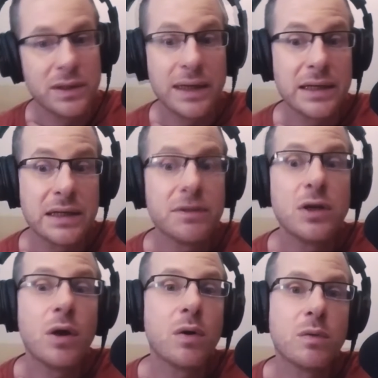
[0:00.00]
And I didn't
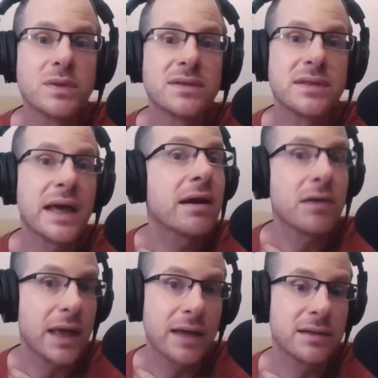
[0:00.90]
even know it was there
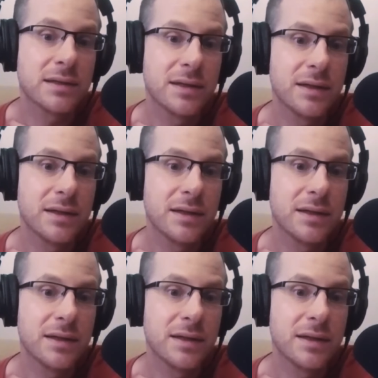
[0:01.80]
yet.